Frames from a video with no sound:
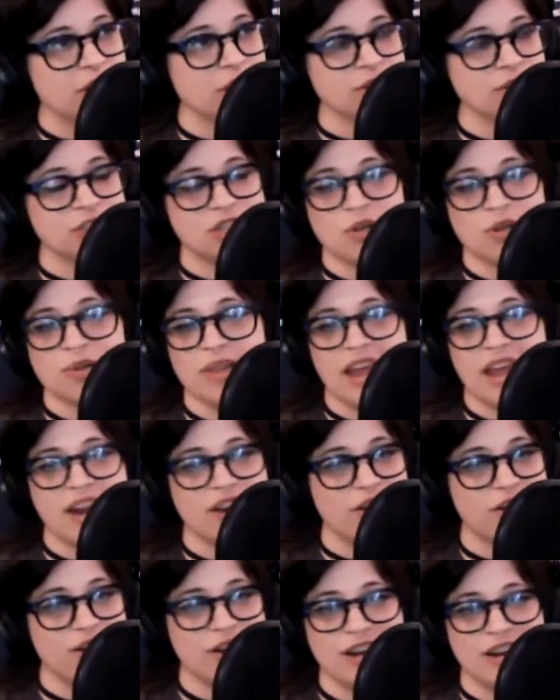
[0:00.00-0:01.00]
or so
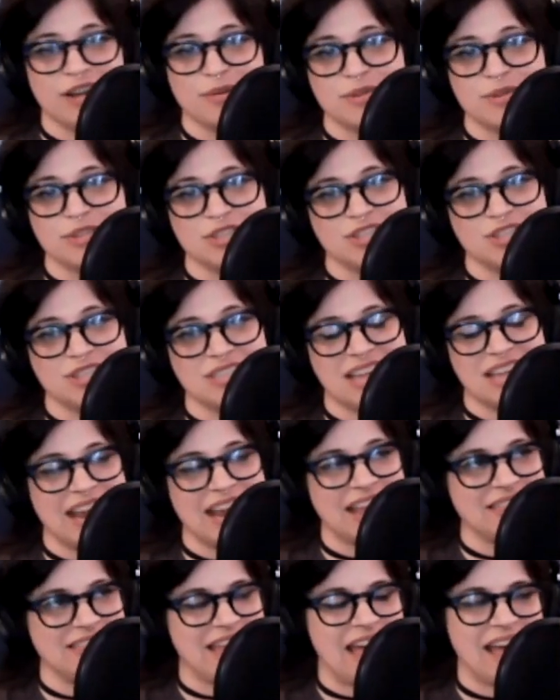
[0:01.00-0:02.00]
later, and it was just
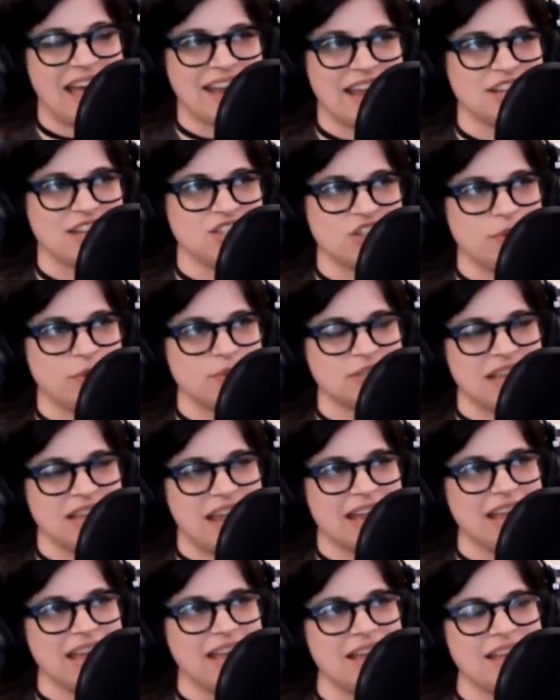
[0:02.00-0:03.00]
like at that age, I was
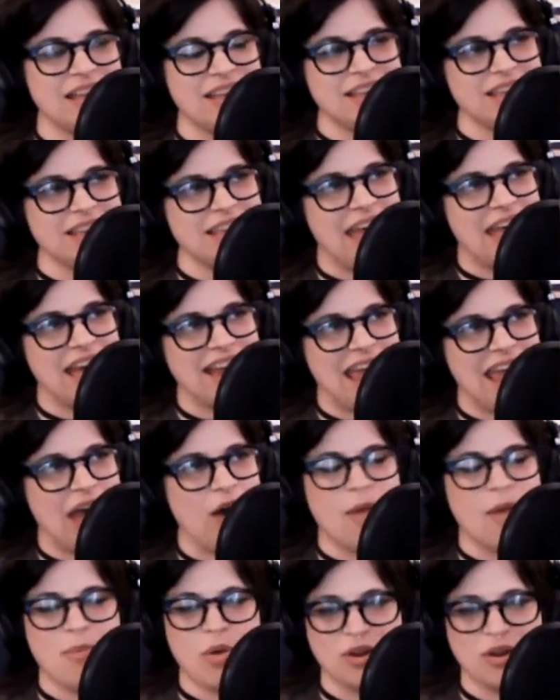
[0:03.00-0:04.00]
like, yeah,
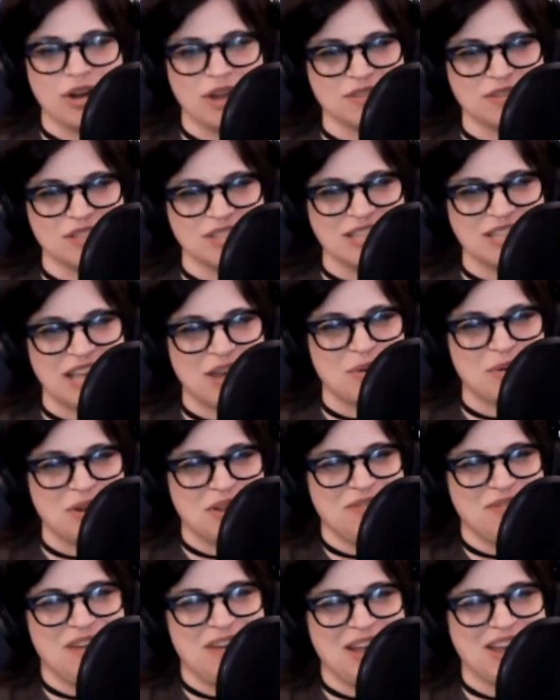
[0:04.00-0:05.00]
now I'm old enough to see like what
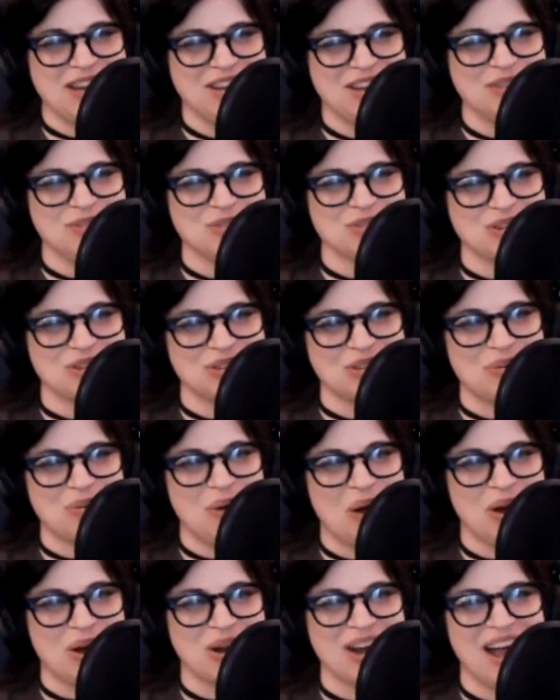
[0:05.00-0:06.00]
a fucking loser you
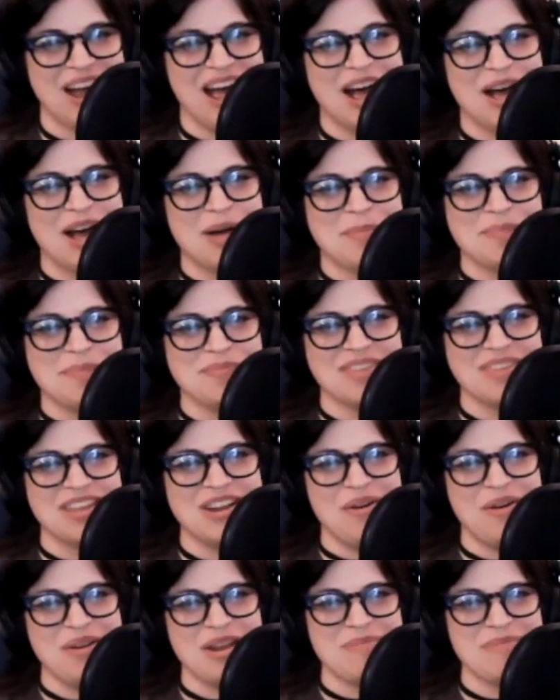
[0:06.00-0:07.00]
are. Um, wow. You
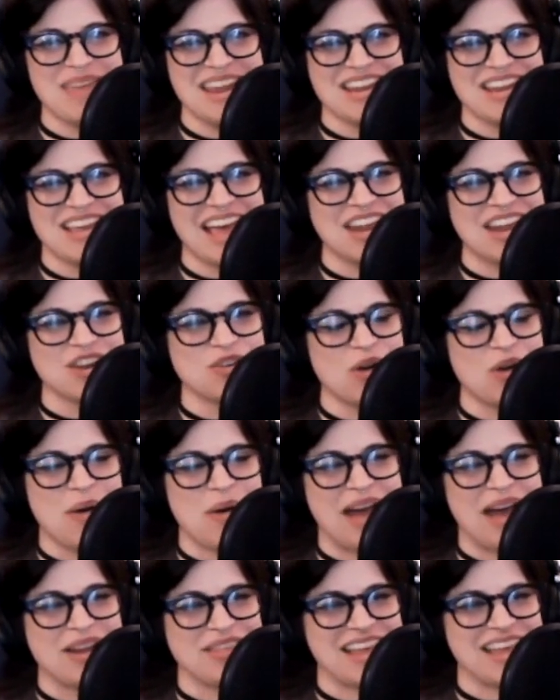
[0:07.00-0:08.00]
know what I mean? You kind of grow
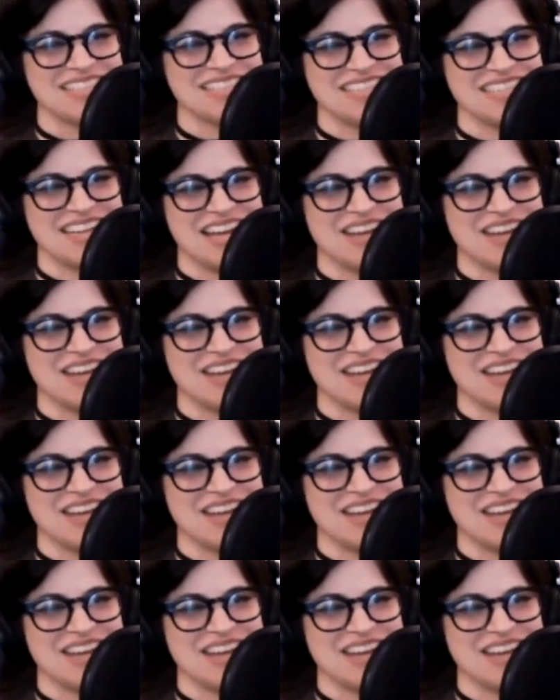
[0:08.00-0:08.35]
out of that stuff.